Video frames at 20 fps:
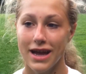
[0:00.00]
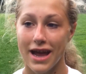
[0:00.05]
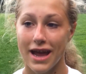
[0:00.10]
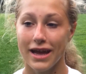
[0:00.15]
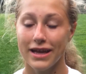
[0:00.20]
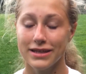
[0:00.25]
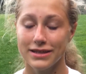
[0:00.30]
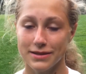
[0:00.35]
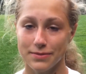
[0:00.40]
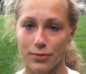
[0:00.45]

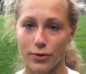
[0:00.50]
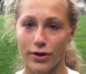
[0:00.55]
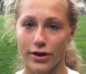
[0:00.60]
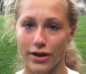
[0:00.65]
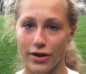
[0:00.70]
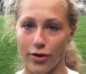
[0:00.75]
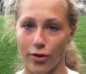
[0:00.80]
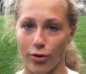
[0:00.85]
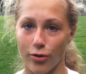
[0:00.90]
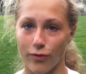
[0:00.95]
It's pretty
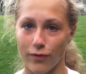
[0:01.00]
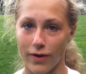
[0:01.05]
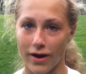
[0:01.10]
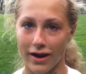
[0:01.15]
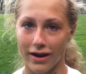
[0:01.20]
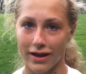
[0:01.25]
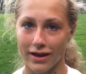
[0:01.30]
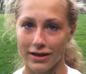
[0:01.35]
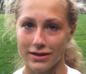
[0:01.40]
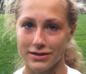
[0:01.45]

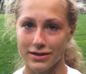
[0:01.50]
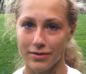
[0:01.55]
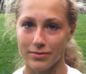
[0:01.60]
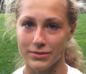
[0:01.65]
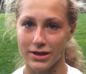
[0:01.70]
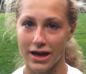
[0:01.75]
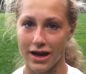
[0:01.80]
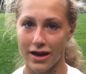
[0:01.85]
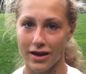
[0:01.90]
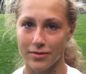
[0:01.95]
nerve-wracking
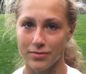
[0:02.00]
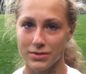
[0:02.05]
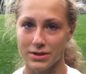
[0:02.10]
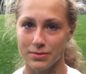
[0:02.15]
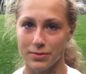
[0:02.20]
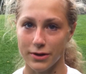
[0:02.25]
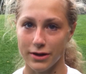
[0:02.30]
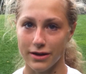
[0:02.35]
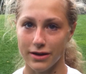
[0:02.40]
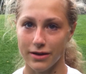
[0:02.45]
sometimes,
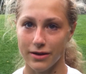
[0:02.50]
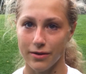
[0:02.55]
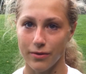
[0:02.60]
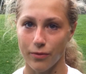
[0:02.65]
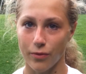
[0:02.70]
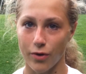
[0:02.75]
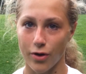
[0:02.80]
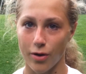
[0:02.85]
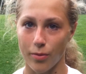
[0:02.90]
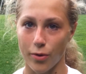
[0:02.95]
but
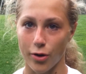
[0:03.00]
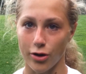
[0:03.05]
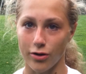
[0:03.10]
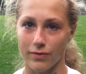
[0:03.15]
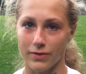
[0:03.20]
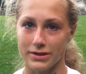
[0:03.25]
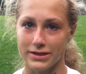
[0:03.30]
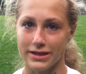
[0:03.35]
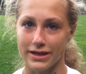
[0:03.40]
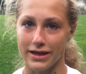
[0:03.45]
we're all part of
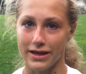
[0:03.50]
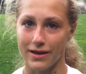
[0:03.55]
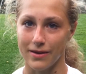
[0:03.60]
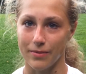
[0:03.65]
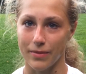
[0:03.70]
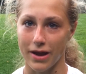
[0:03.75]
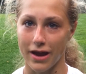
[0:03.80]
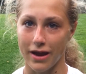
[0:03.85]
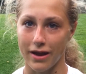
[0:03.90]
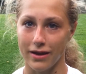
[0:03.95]
the team,
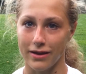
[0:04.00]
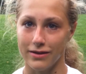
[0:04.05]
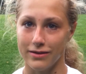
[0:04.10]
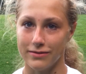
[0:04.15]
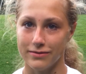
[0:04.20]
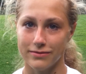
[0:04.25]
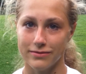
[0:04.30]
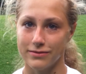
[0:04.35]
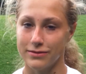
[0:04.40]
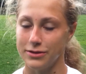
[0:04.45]
and
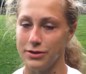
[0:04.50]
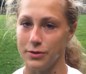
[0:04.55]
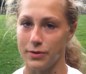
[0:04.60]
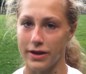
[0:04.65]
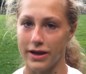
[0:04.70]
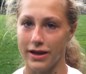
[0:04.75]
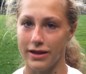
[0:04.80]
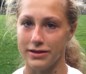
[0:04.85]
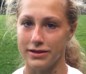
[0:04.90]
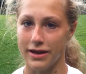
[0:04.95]
you
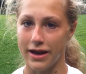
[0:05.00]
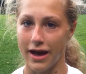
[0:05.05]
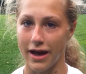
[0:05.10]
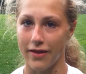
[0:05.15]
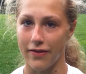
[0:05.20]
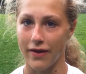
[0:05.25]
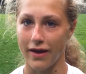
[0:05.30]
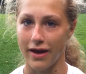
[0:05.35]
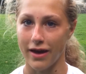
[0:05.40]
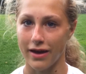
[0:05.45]
can't deny
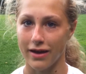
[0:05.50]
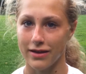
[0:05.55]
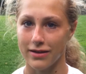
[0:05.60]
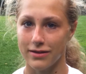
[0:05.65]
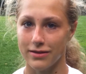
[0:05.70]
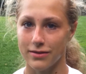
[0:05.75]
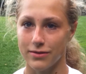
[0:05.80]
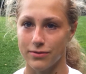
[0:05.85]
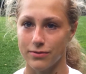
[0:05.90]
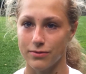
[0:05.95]
that.
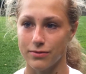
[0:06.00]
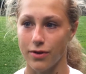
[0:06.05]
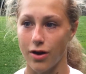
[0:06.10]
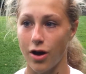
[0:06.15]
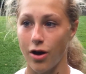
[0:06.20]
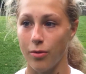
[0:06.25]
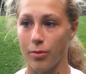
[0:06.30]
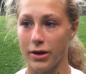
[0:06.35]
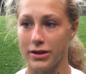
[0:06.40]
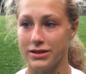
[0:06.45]

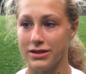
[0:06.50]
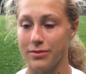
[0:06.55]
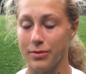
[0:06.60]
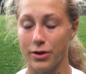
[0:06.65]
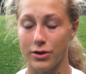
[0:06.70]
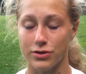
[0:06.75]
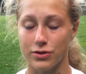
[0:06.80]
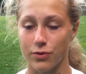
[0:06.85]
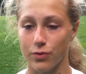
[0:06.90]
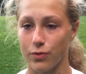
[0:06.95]
All my
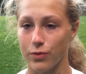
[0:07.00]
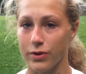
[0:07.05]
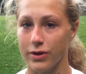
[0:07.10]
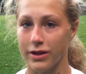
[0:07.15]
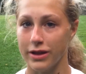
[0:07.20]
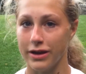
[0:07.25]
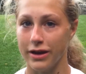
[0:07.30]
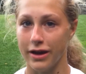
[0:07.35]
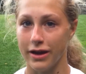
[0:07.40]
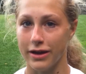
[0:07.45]
teammates are
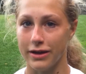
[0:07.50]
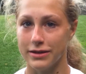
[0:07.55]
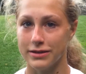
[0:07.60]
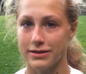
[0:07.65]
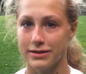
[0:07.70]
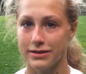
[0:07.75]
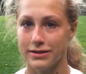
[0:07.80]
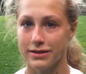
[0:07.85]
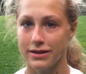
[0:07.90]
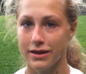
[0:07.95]
really
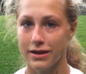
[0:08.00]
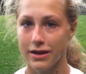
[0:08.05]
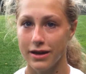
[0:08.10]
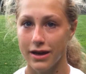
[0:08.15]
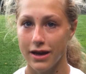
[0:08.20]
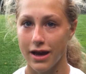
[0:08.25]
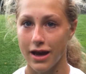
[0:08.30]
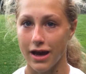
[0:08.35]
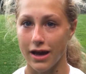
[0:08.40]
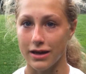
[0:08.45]
nice,
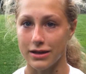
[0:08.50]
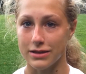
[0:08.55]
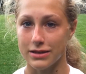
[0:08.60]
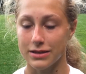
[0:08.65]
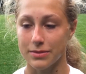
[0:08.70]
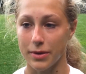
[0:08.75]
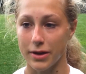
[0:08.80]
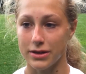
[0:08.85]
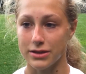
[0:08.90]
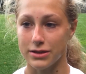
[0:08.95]

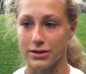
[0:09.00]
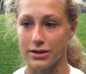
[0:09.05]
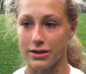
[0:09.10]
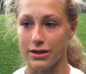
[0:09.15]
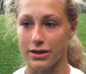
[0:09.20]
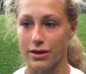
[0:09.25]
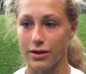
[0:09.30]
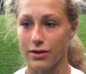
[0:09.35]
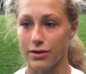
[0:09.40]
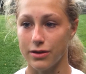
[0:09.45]
especially
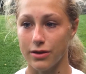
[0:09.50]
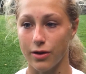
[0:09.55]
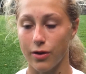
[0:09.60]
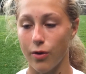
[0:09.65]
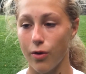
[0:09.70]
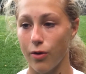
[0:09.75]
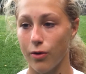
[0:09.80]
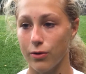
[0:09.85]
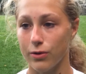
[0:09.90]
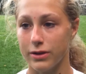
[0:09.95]
the
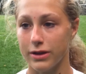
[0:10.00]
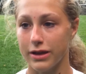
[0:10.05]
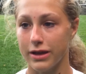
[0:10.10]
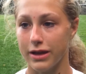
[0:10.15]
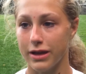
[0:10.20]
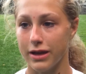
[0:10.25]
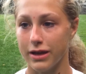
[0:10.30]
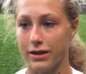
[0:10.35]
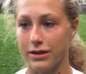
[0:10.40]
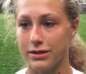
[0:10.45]

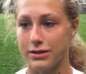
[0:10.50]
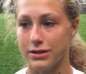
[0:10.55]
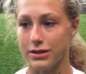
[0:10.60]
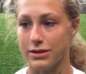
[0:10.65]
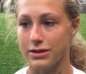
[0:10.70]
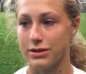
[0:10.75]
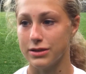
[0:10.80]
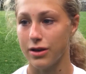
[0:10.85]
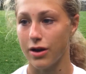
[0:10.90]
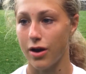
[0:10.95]
goalie,
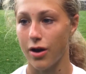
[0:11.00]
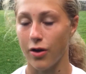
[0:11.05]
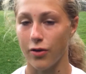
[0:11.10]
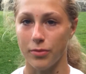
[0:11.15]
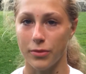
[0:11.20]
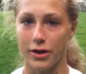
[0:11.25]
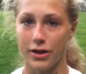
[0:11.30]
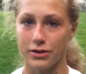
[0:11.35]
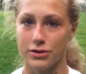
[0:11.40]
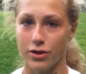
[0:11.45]
just all the
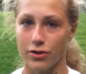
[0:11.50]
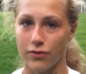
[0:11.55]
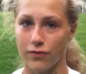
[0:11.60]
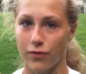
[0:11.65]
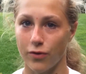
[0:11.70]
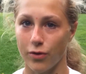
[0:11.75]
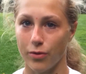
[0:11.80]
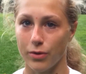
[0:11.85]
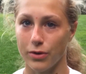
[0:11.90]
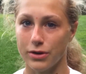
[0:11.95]
mids, all the
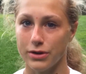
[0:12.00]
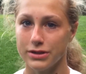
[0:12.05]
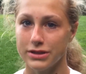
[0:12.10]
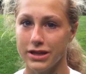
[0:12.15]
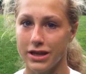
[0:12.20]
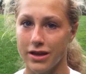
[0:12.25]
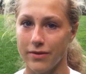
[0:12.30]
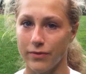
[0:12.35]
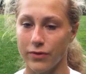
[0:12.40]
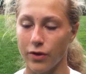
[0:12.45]
forwards.
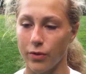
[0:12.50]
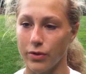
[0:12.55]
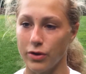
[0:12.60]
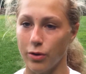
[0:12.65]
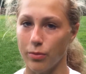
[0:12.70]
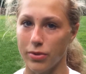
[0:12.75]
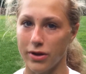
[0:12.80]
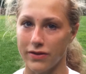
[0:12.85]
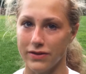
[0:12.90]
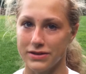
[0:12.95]
Even though we
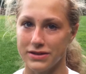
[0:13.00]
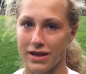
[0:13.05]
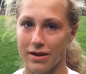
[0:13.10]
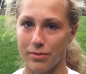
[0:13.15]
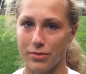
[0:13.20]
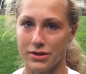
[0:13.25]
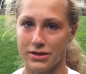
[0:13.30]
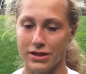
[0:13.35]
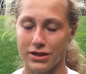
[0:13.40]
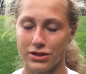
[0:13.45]
don't play the same
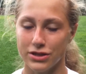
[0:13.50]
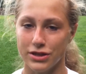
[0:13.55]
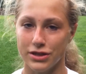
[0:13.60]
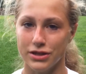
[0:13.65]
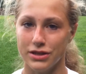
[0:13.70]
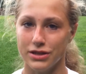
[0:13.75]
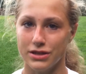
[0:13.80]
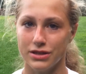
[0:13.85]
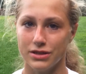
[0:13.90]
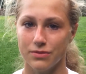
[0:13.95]

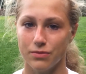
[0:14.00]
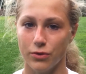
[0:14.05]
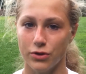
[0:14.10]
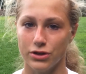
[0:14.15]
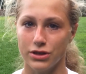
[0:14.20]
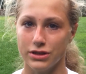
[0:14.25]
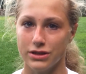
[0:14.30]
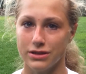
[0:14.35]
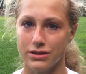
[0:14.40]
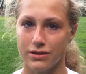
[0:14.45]
positions, we're
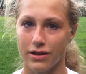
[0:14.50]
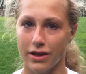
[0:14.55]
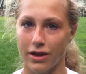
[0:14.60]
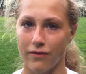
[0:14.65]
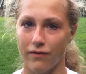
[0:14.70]
just like a